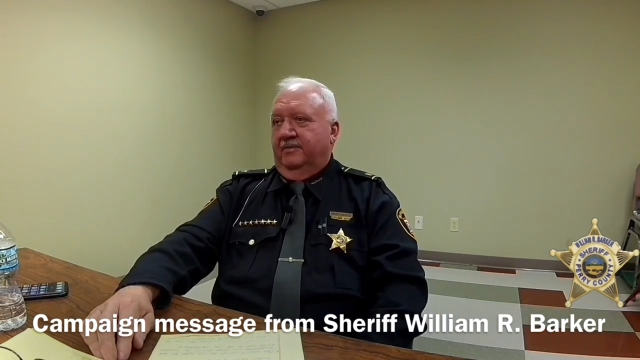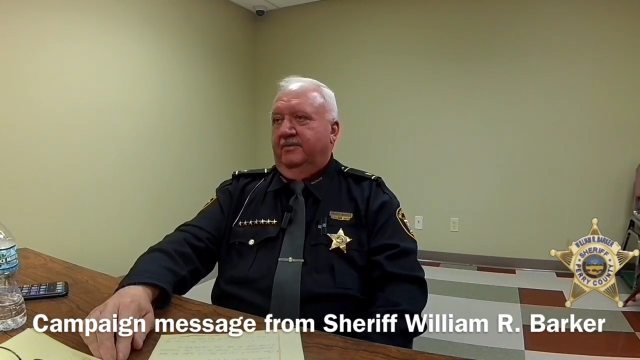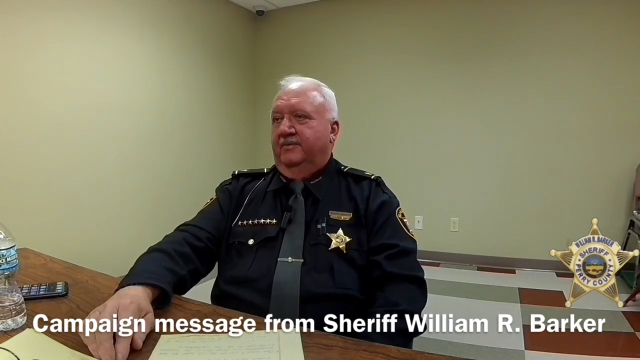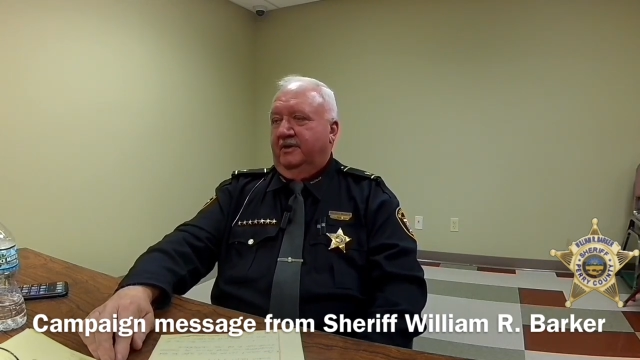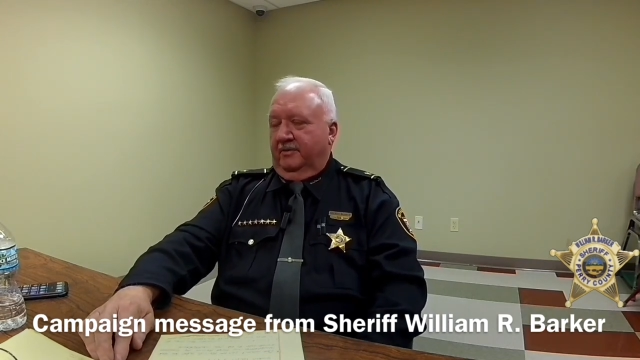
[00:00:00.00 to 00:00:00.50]

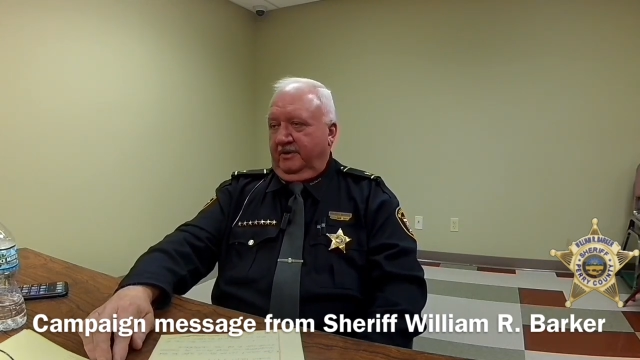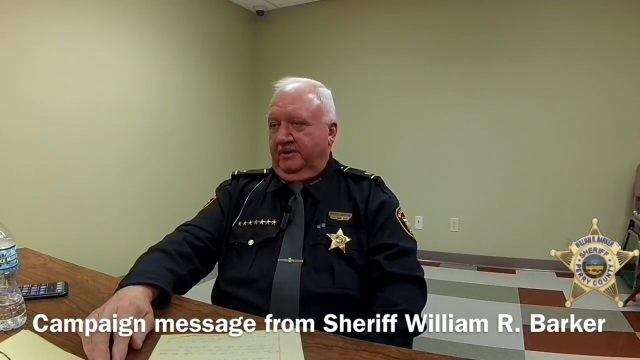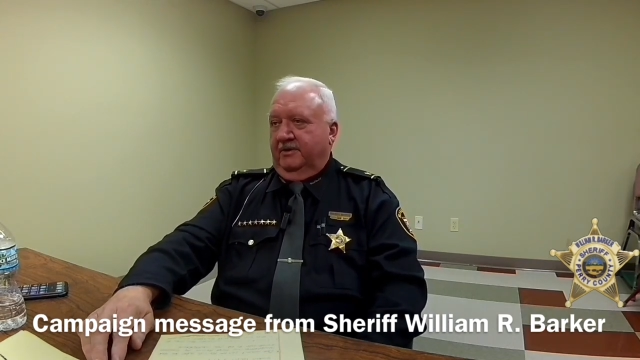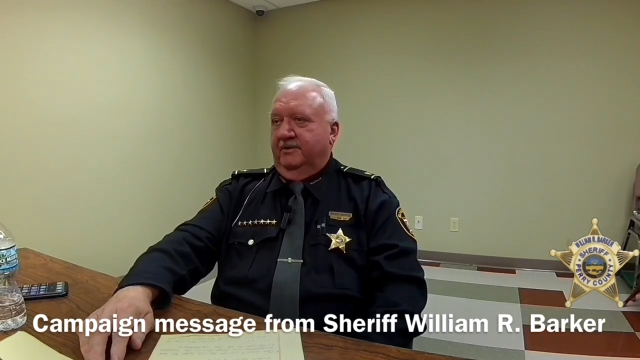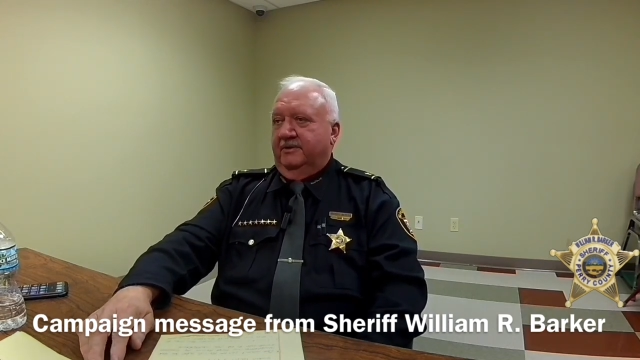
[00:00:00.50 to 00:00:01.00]
the
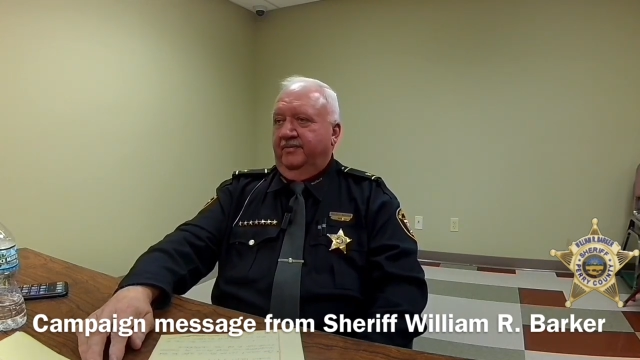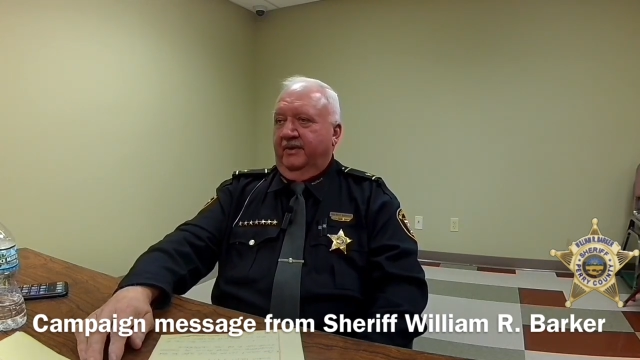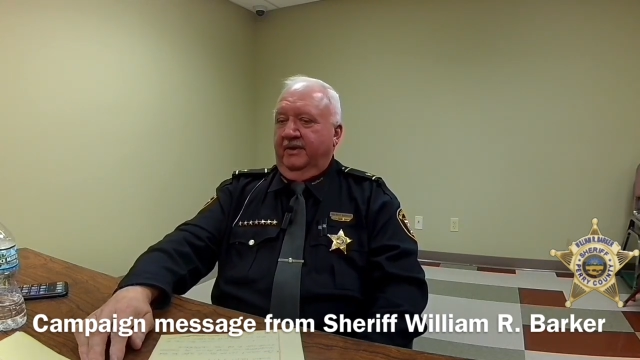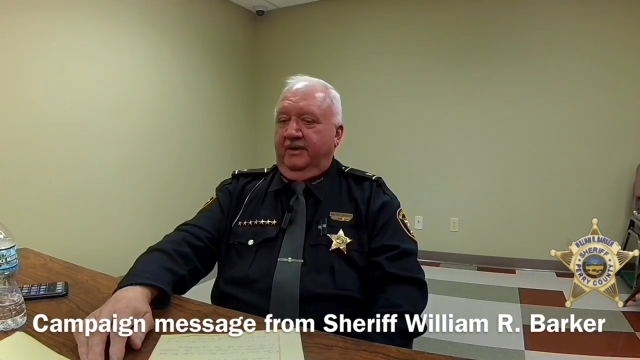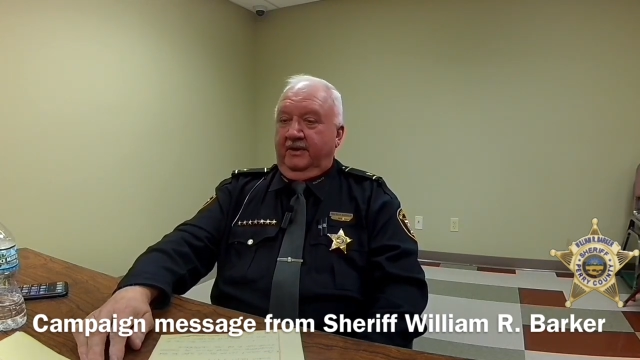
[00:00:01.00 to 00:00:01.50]
commissioners.
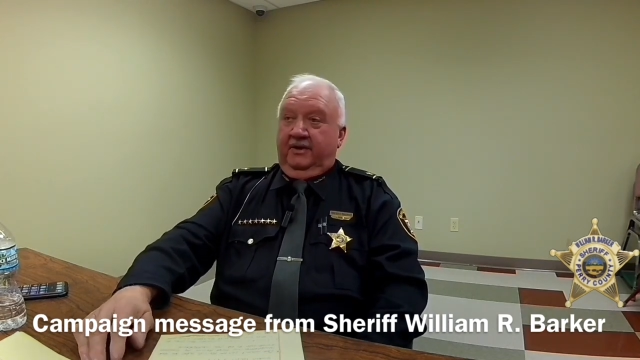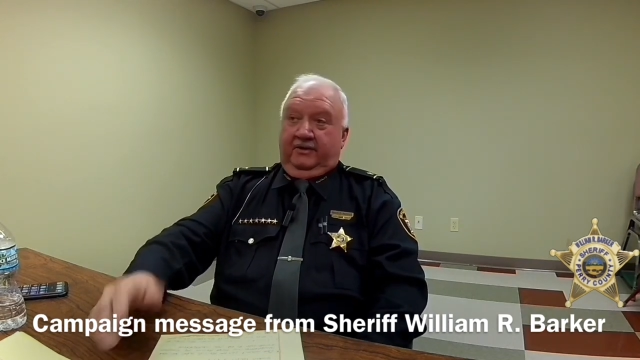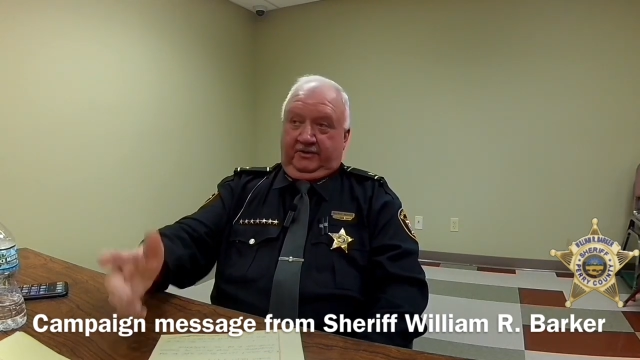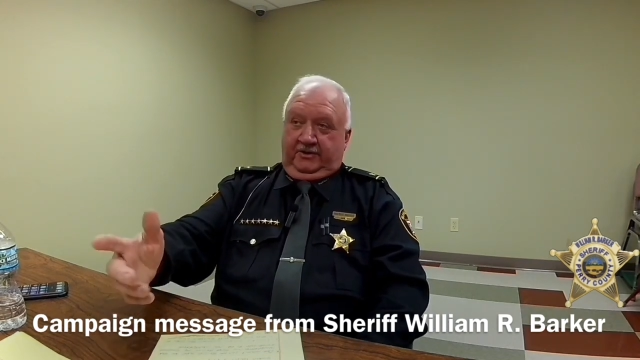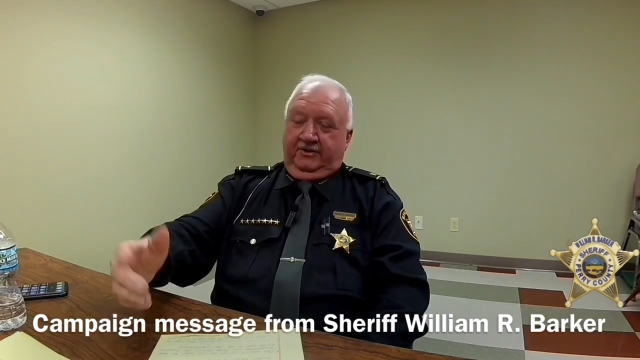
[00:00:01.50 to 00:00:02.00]

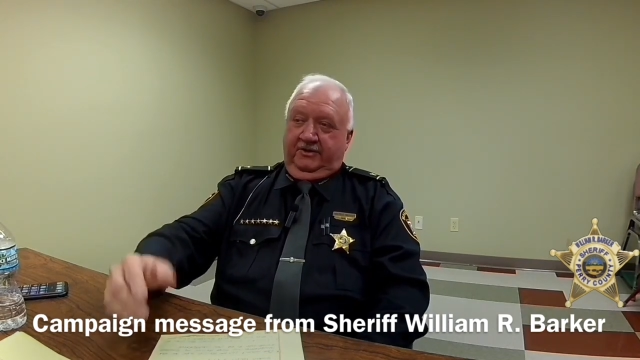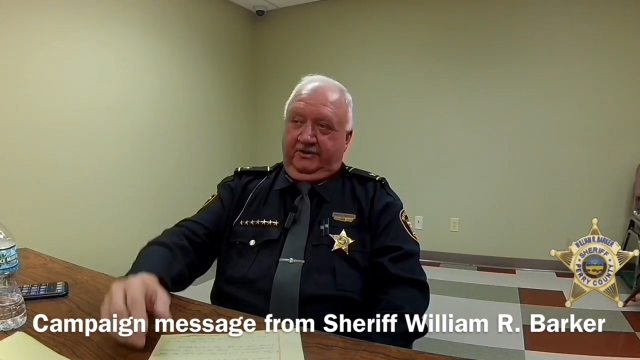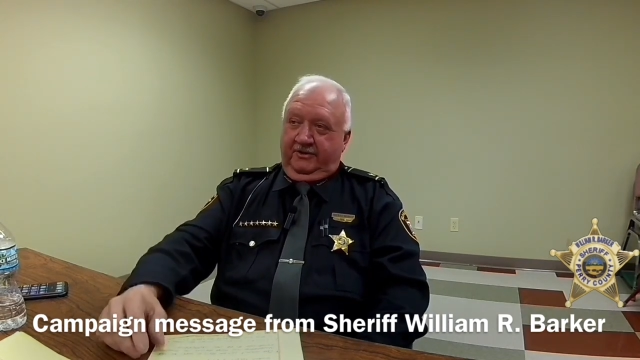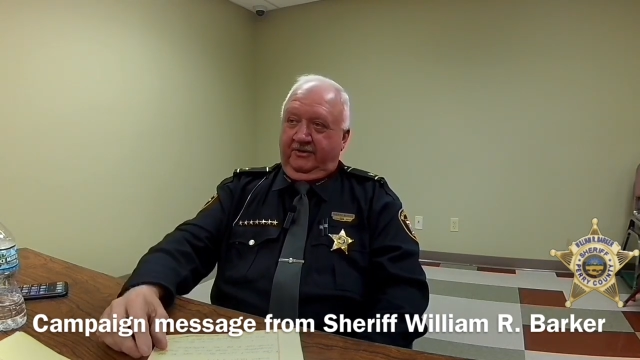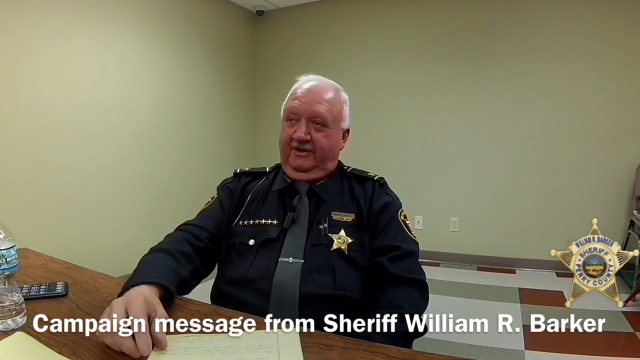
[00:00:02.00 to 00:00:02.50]
The judges
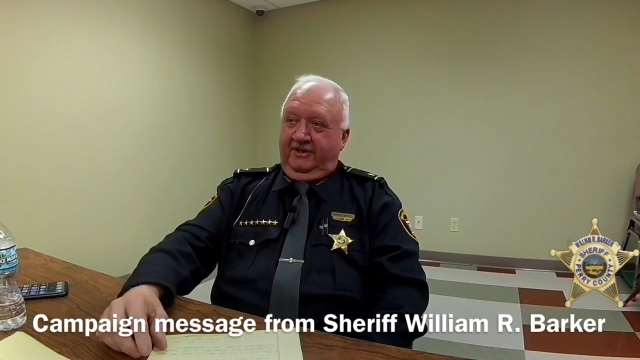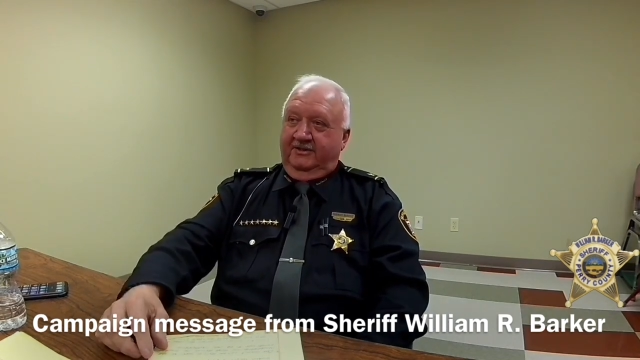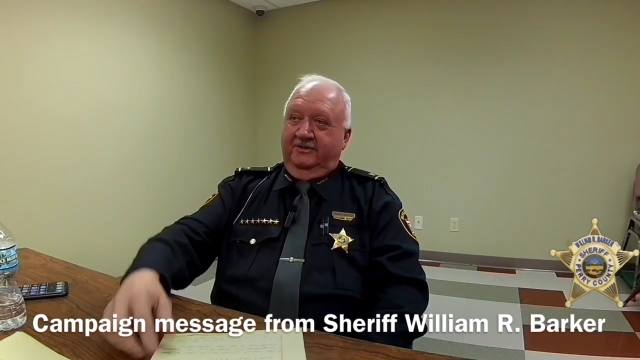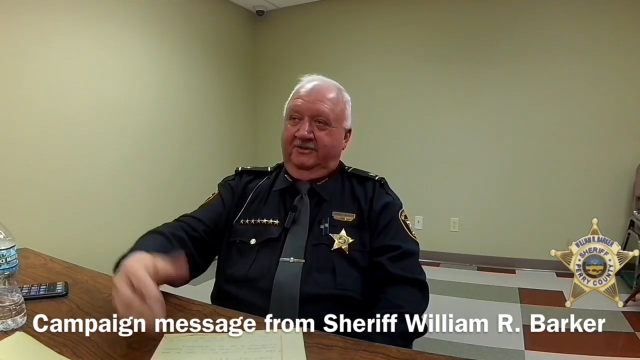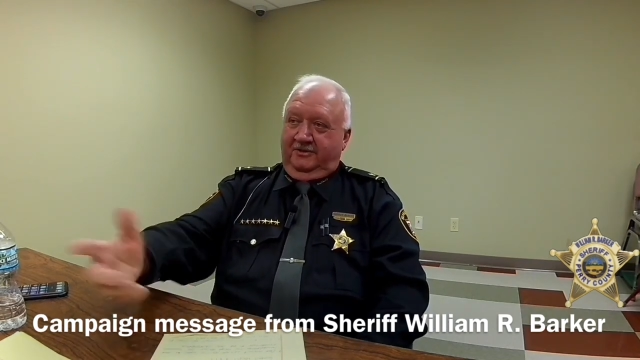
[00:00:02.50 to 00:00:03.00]
hear
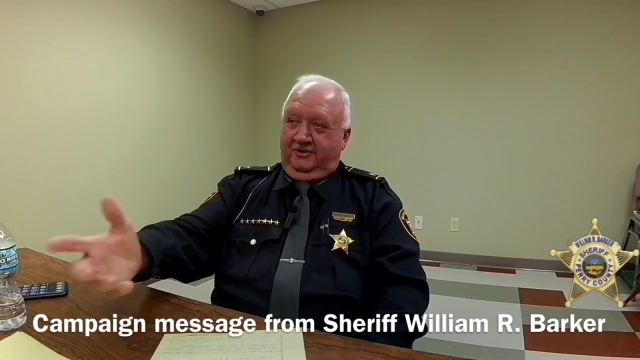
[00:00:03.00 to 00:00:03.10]
cases, the